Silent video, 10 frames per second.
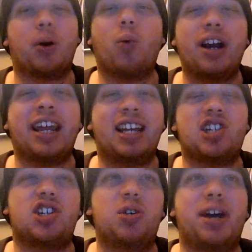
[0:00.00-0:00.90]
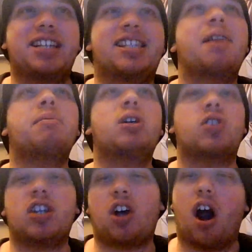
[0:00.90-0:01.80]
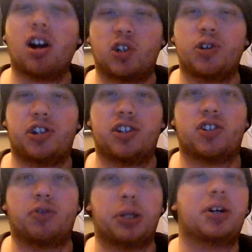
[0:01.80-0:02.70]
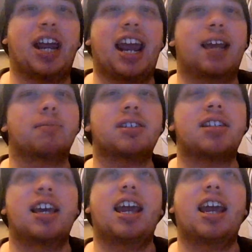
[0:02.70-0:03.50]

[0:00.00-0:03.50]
one issue is them using cartridges for their games.